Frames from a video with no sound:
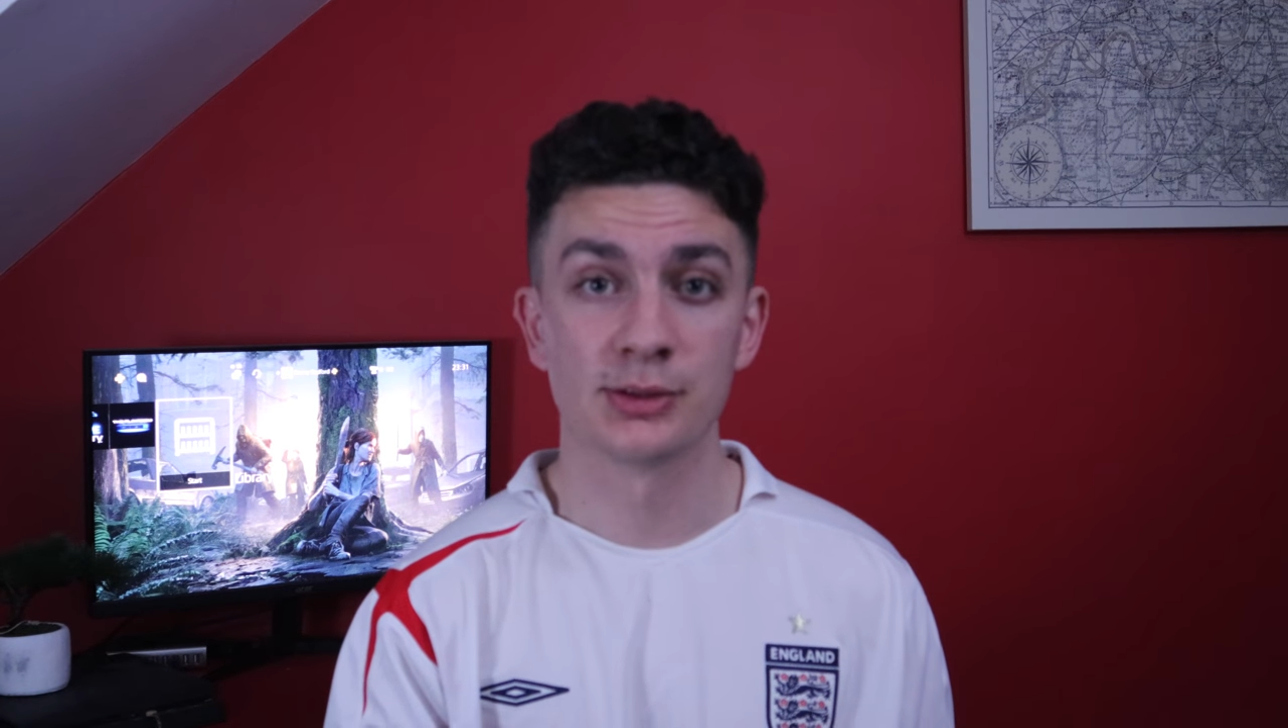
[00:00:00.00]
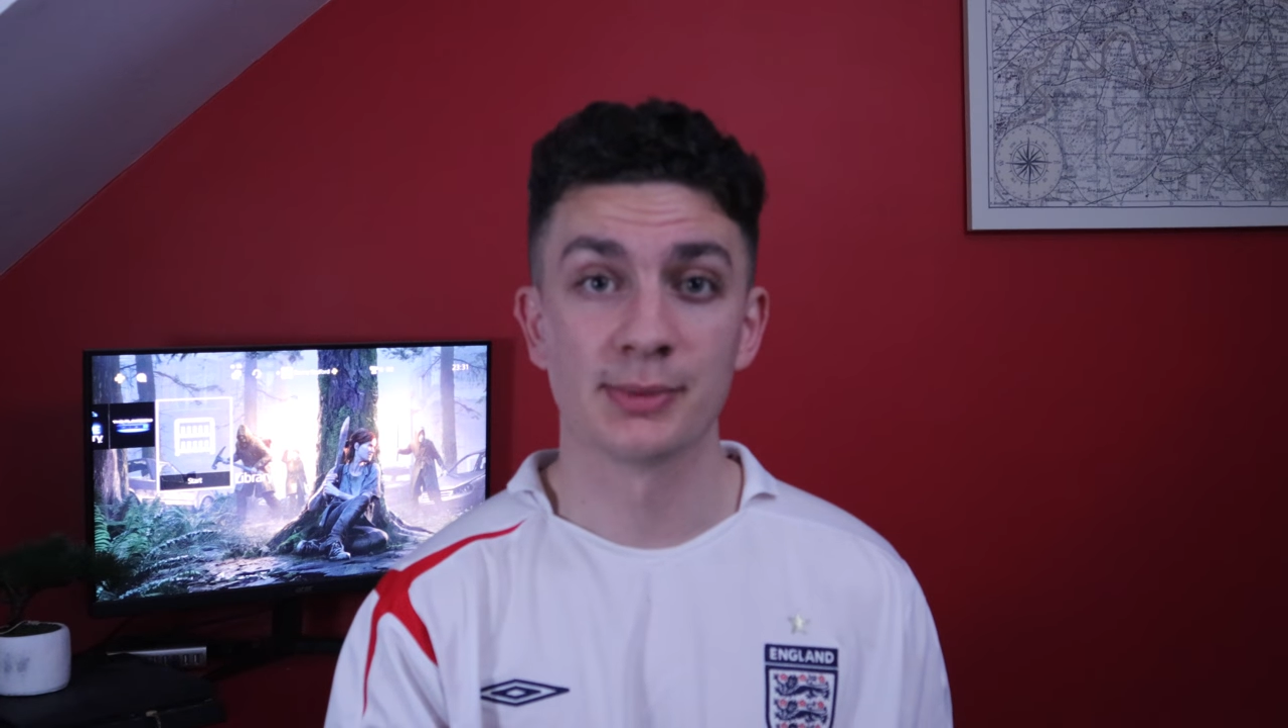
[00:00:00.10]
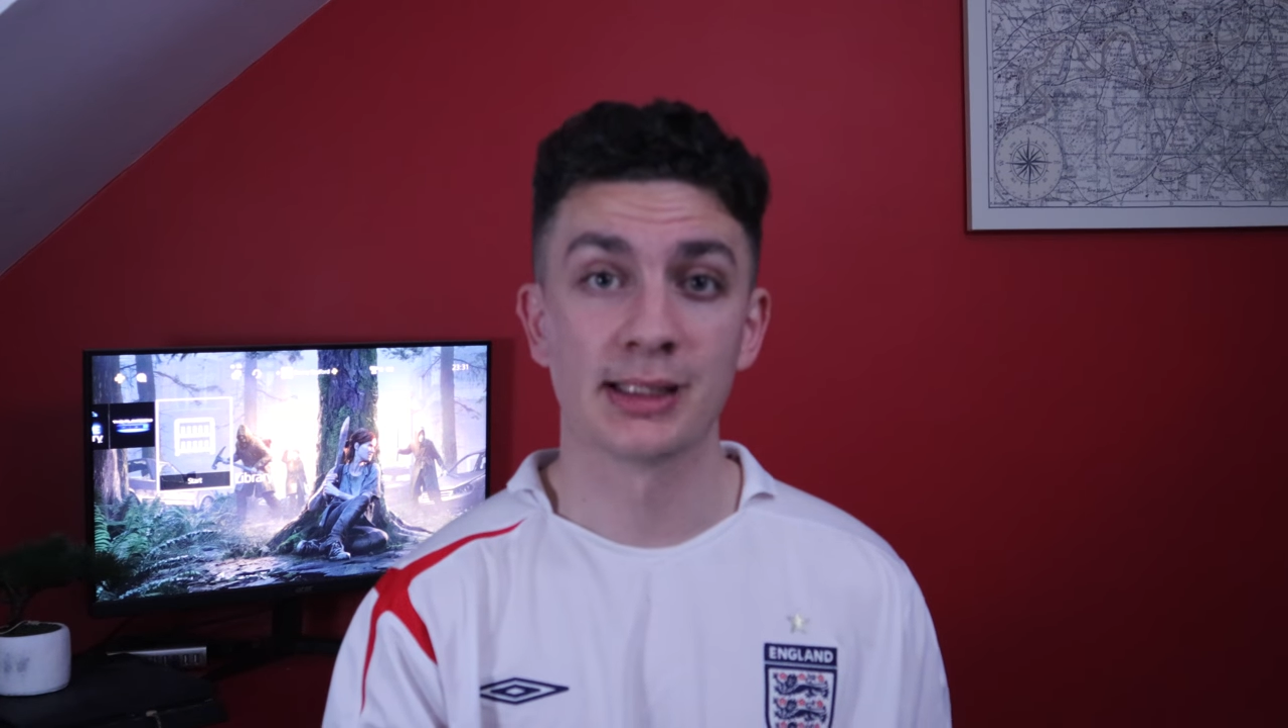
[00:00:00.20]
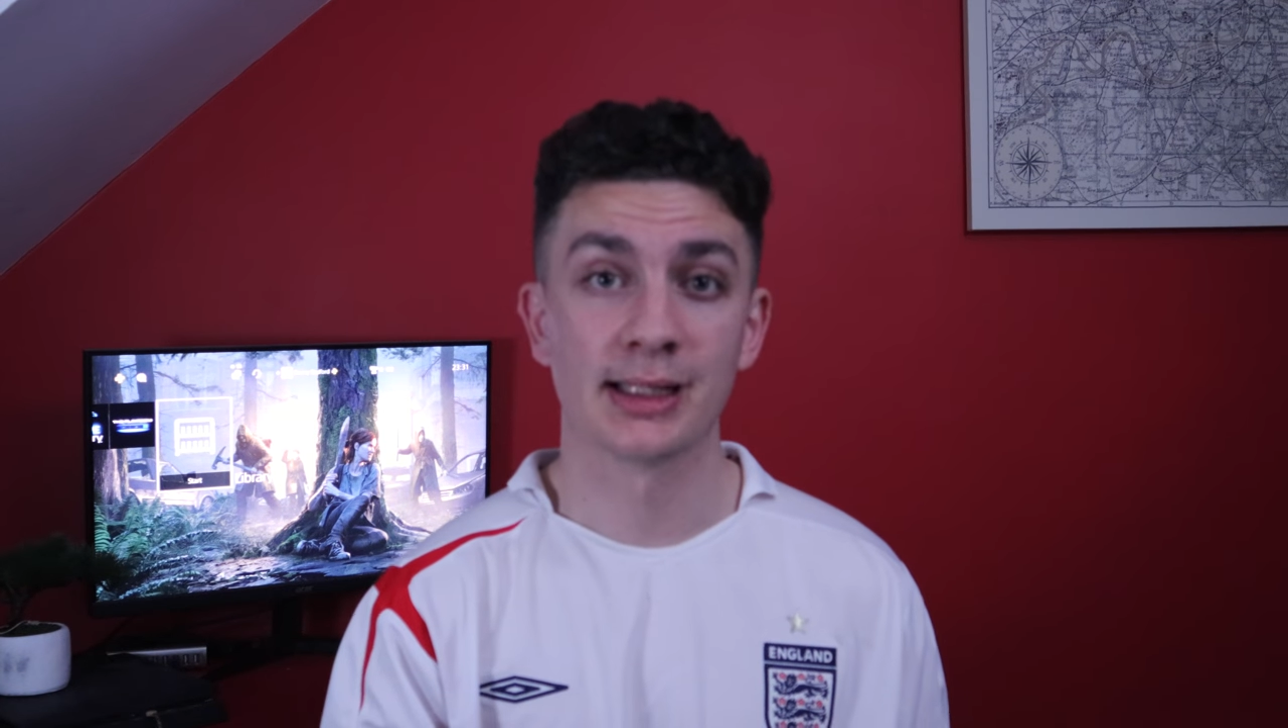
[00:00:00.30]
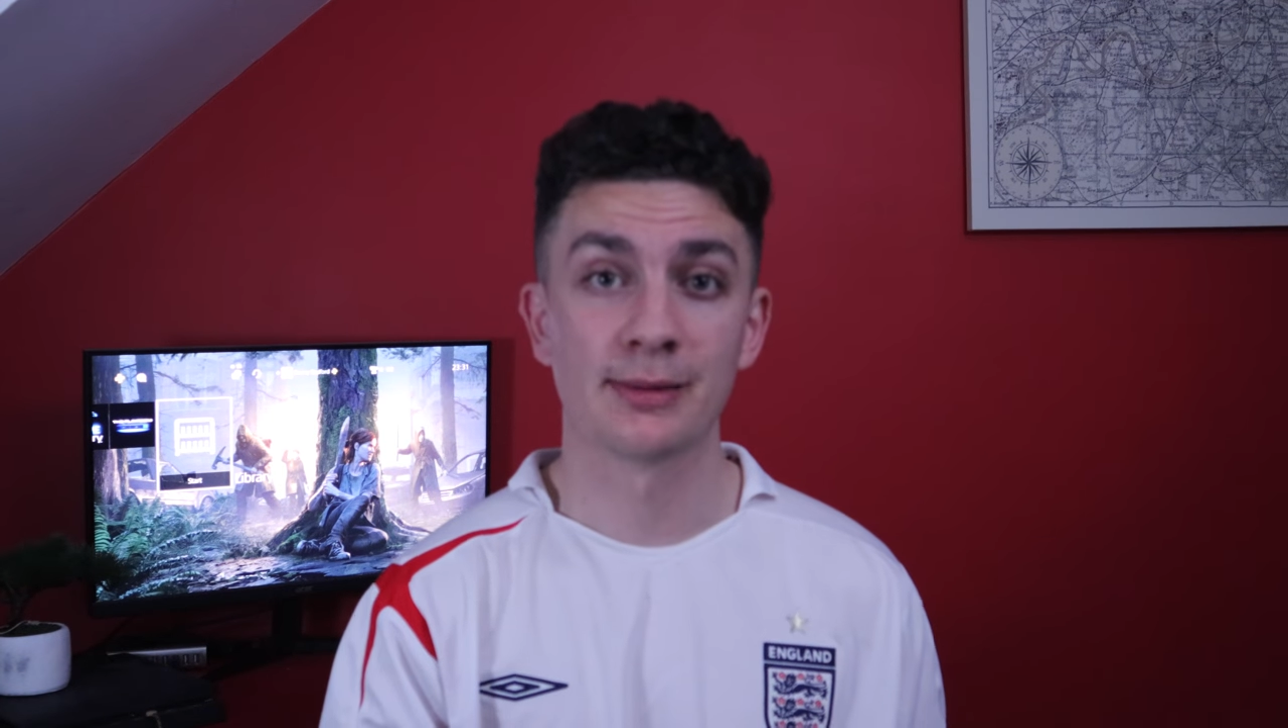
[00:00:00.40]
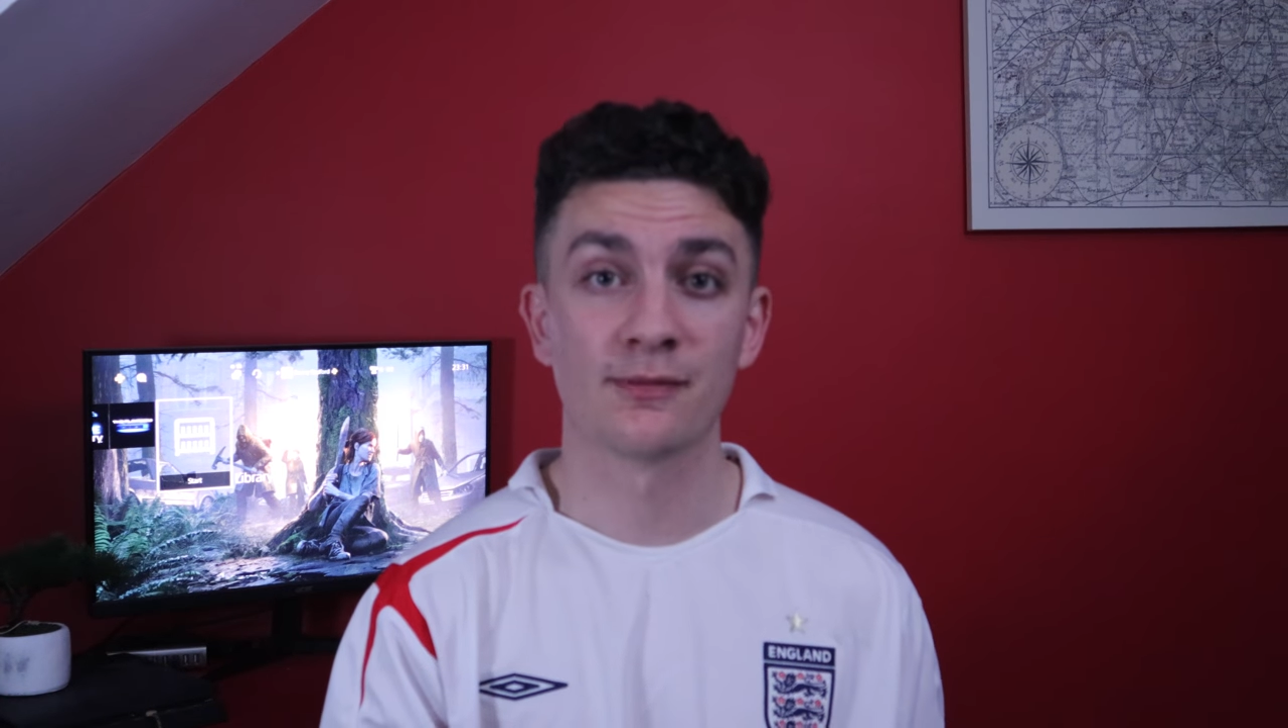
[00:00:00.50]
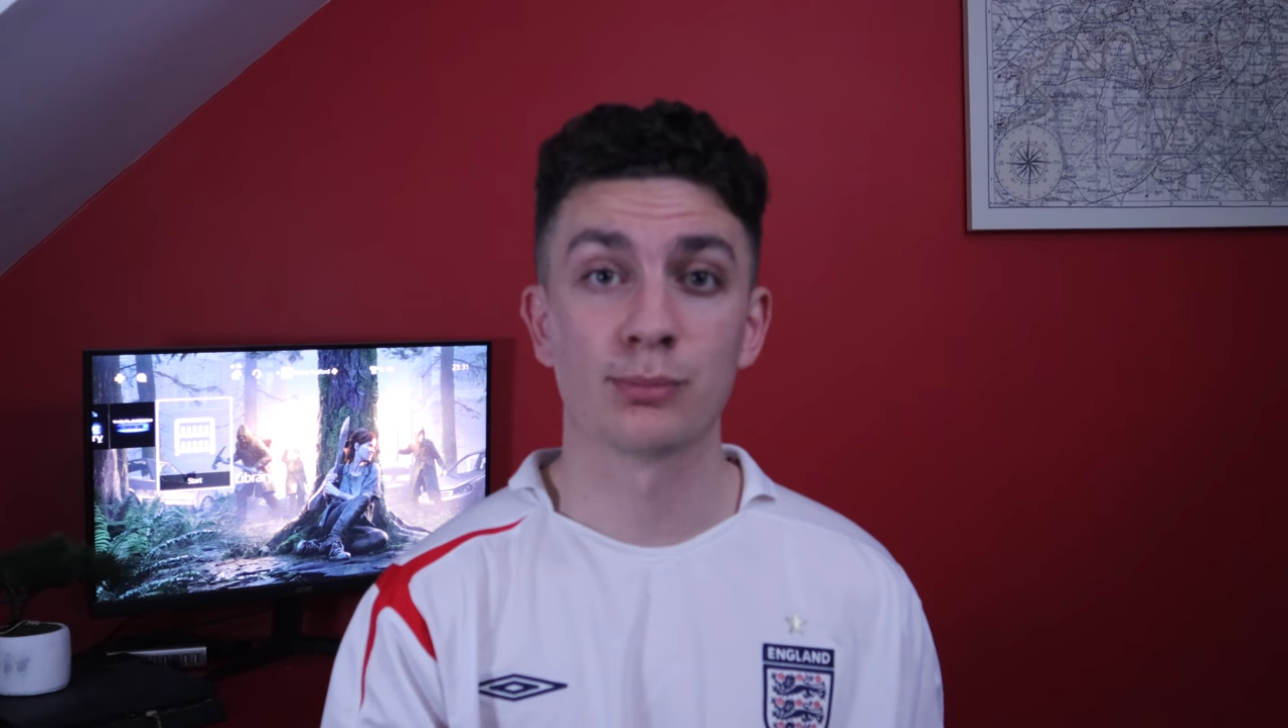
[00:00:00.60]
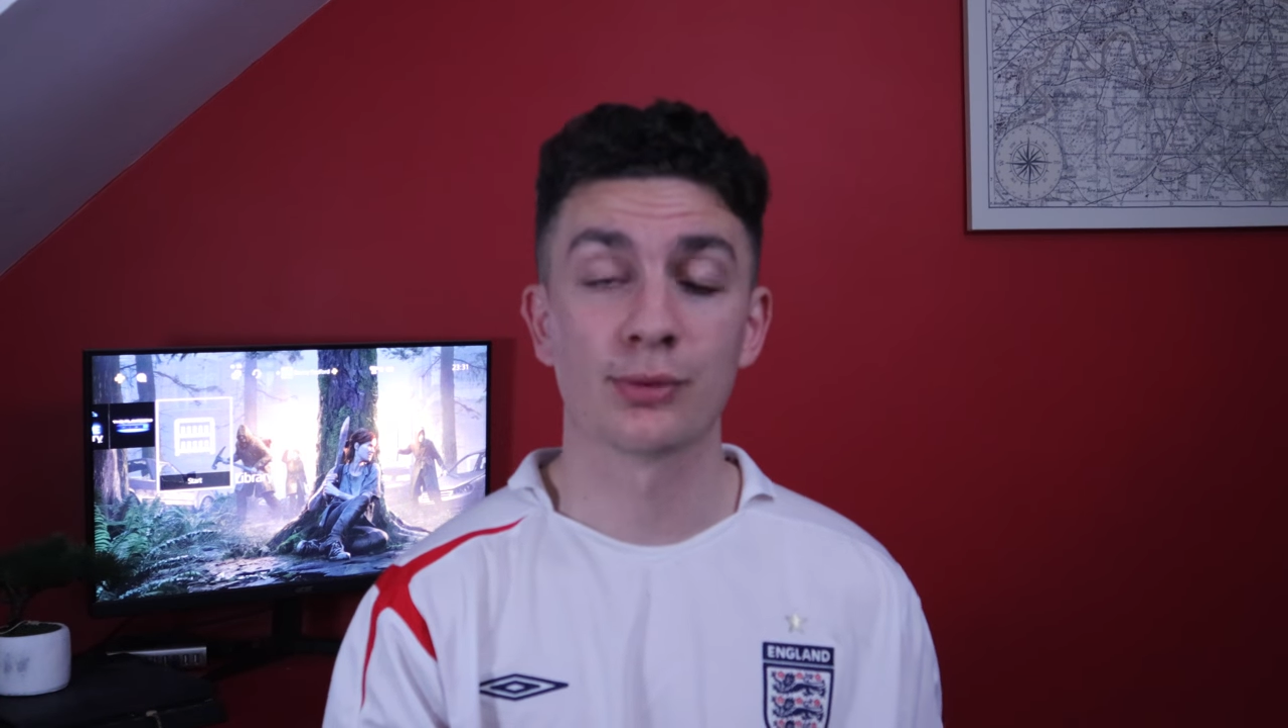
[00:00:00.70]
to be a